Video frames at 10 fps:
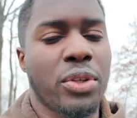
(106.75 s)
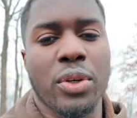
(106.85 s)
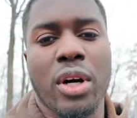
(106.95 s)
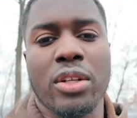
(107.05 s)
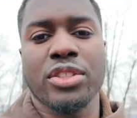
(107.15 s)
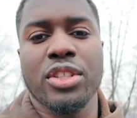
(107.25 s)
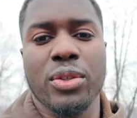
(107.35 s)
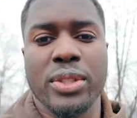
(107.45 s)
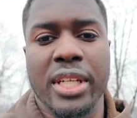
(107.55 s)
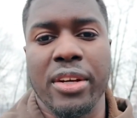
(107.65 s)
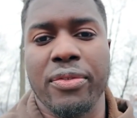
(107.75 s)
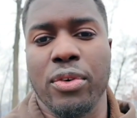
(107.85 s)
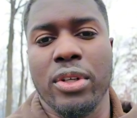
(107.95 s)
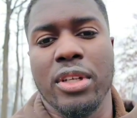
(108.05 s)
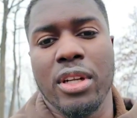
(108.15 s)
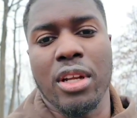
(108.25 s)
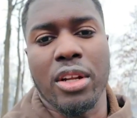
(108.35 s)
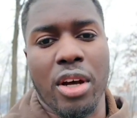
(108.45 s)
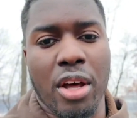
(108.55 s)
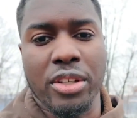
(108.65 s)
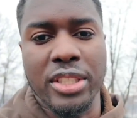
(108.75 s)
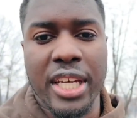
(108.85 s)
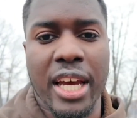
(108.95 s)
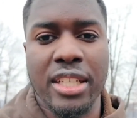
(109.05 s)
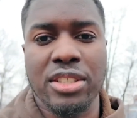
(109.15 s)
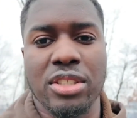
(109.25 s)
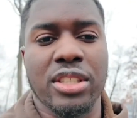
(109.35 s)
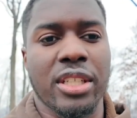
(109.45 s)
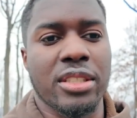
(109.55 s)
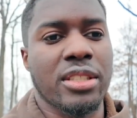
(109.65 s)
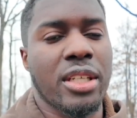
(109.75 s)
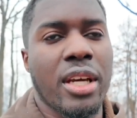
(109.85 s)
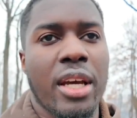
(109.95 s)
you're also using it for a lot of other tasks, such as